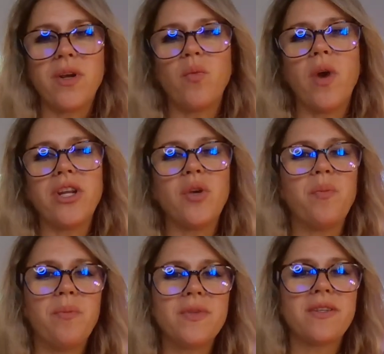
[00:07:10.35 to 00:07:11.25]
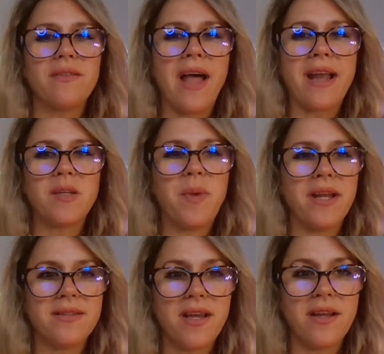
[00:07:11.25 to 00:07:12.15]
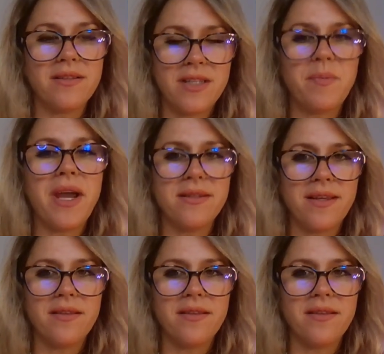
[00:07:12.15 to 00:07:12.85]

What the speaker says: what you select depends